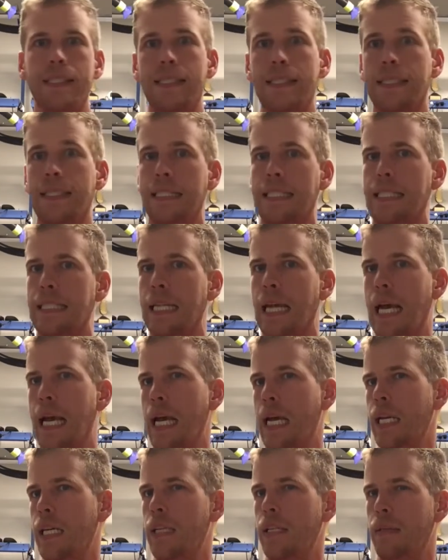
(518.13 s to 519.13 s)

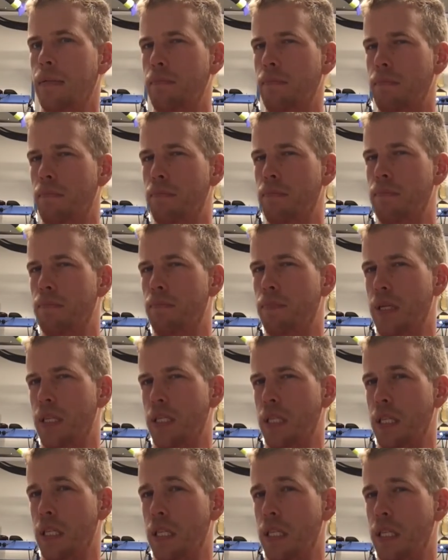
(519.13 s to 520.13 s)
side
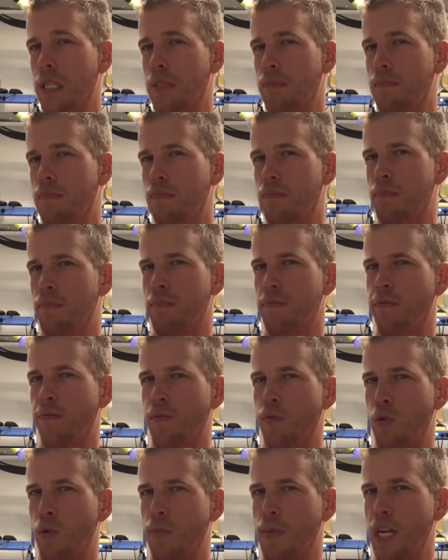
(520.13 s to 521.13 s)
business
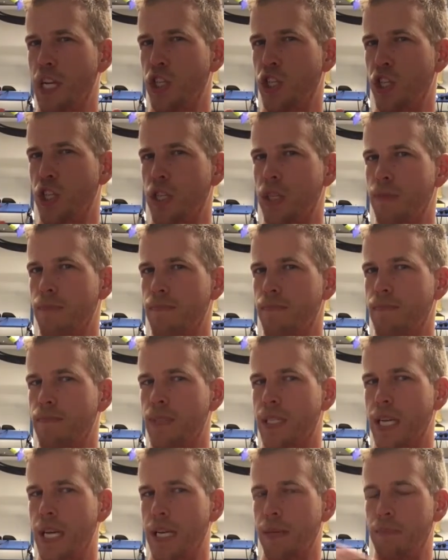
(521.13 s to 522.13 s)
formation
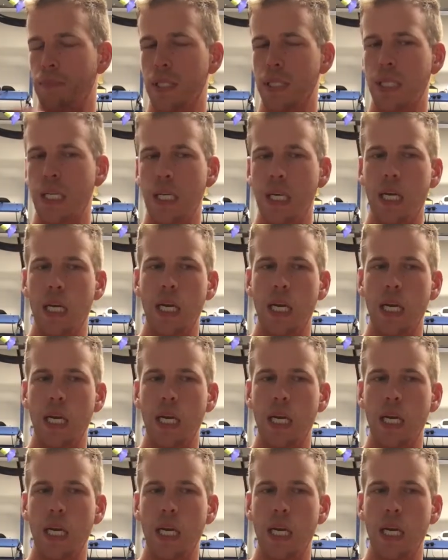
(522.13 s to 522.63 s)
types.